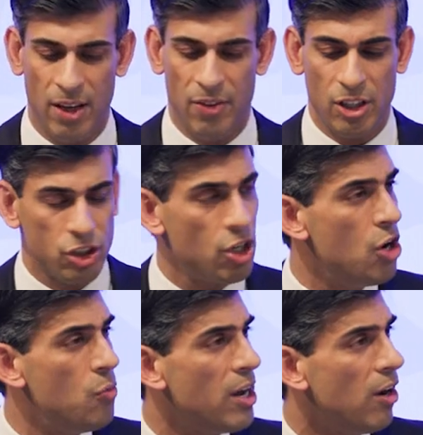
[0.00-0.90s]
that
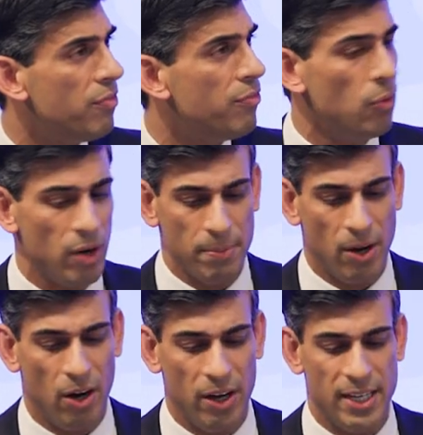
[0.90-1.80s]
show we are falling
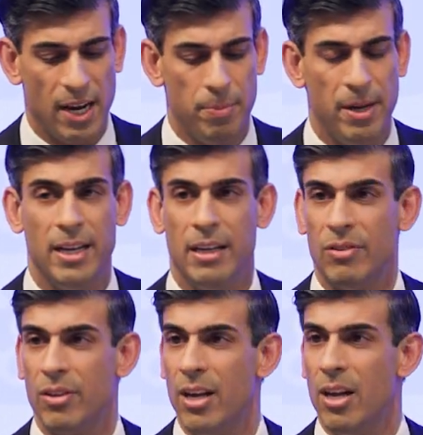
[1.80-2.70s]
behind our
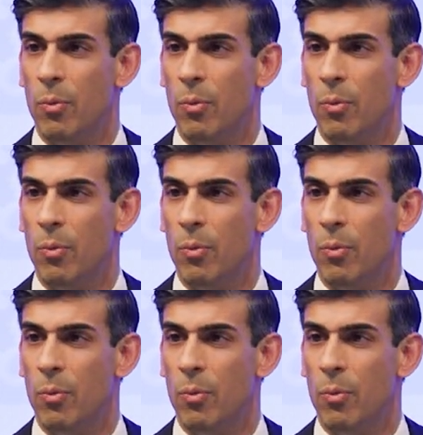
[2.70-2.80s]
peers